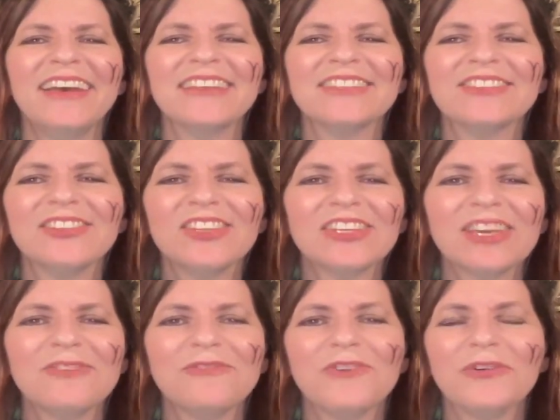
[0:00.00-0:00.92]
So
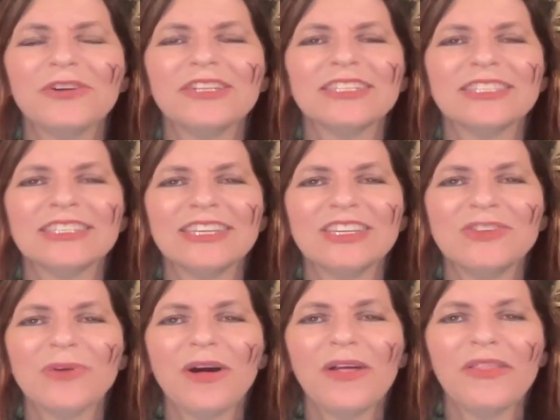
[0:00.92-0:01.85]
looking forward to seeing
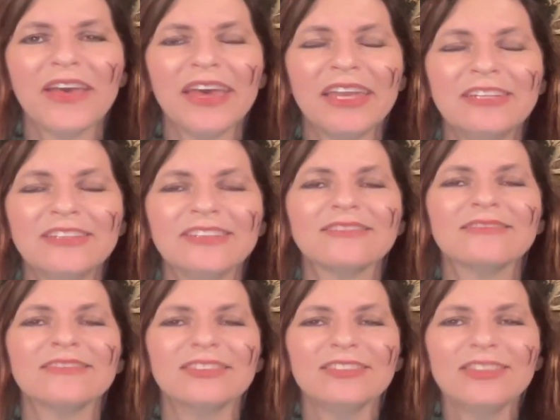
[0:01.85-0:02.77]
you all then.
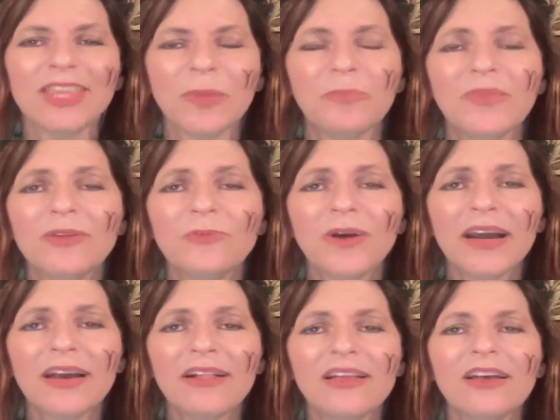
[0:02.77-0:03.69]

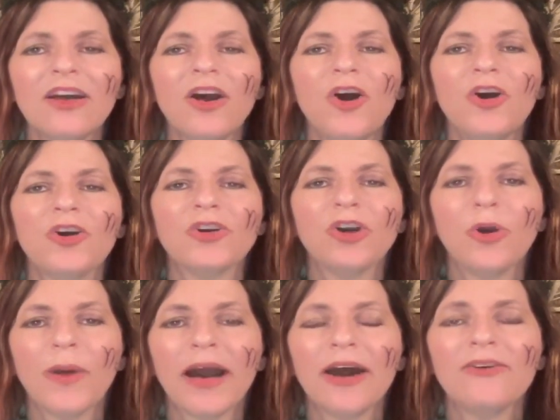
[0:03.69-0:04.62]
Meanwhile,
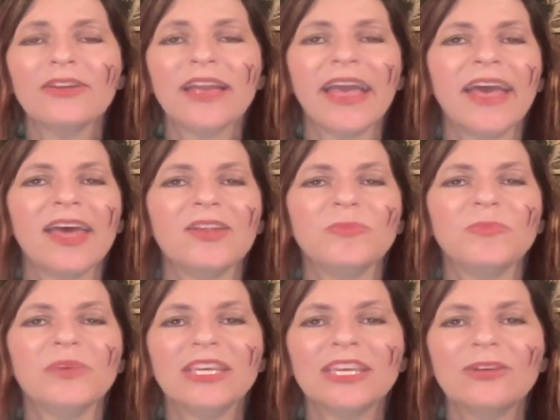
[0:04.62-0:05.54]
go out and
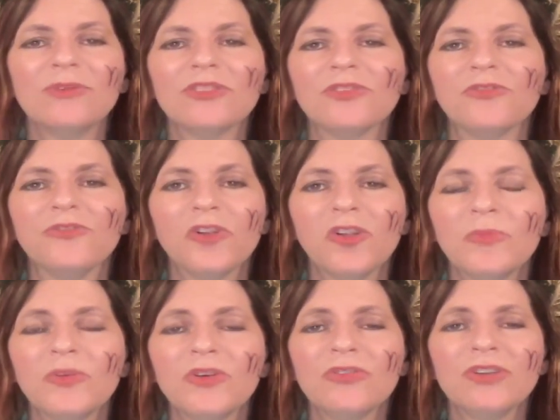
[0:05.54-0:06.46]
be with the full
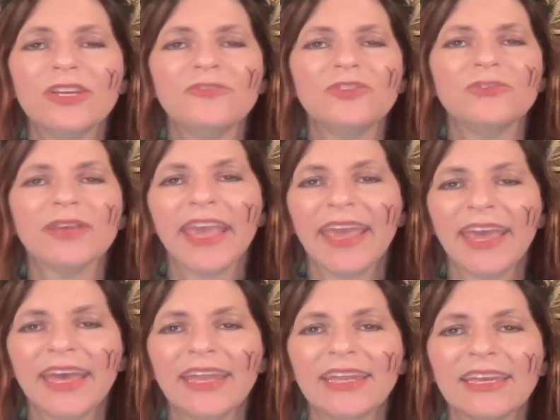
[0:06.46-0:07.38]
moon if you
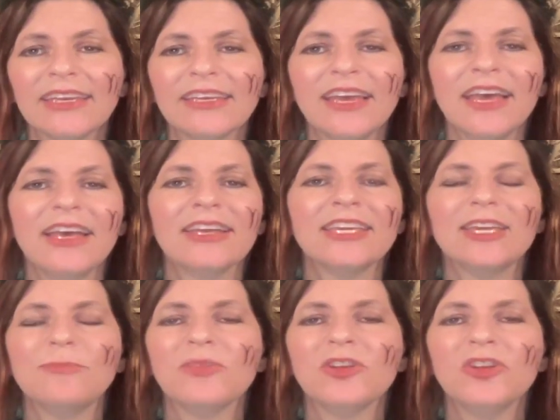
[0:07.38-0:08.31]
can.
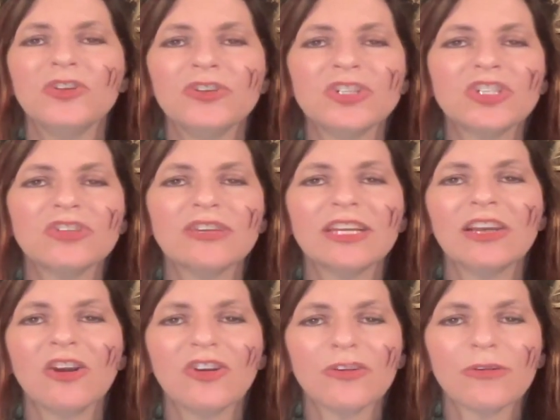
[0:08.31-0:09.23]
Keep the nurturing,
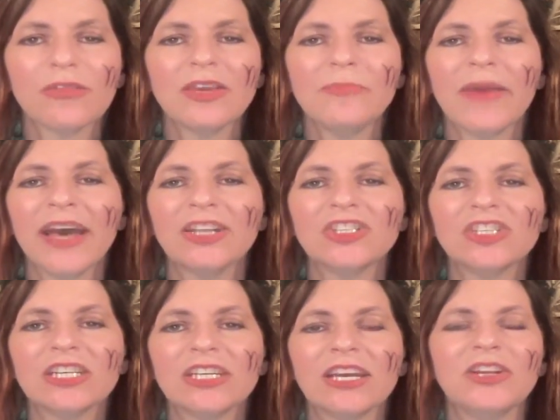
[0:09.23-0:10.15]
earthy
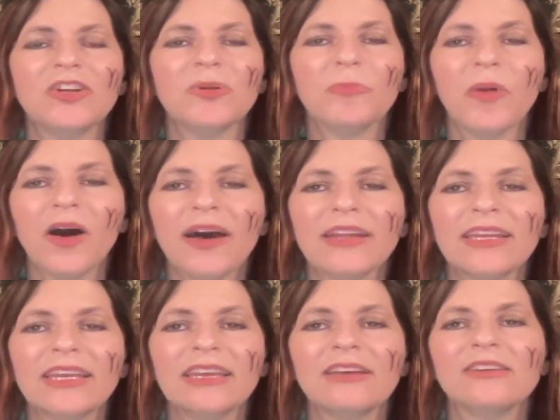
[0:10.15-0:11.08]
magic in your
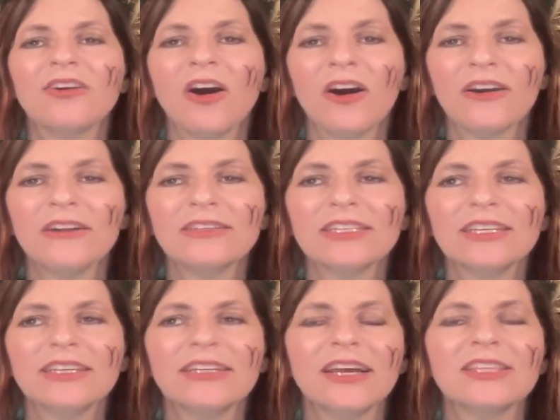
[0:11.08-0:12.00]
body, heart,
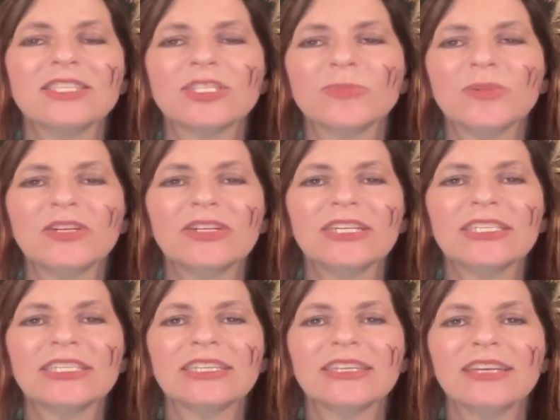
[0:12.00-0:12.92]
and spirit.